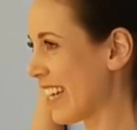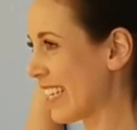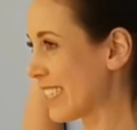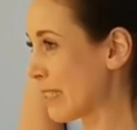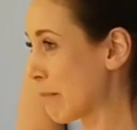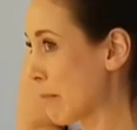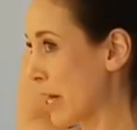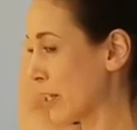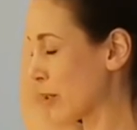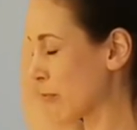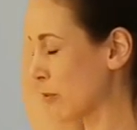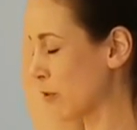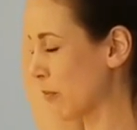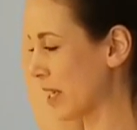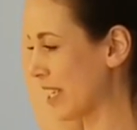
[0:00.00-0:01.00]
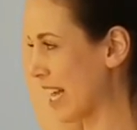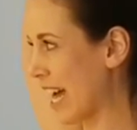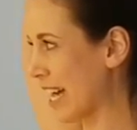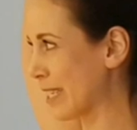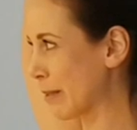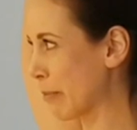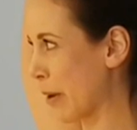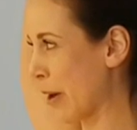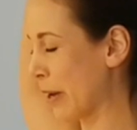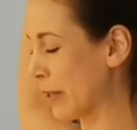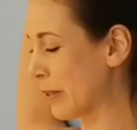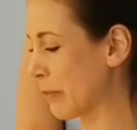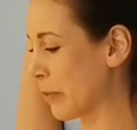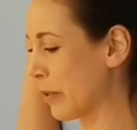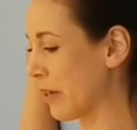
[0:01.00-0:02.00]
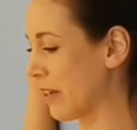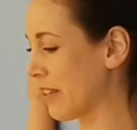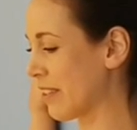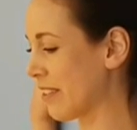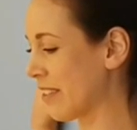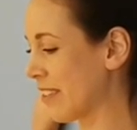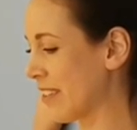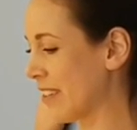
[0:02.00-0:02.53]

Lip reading: as much movement as possible.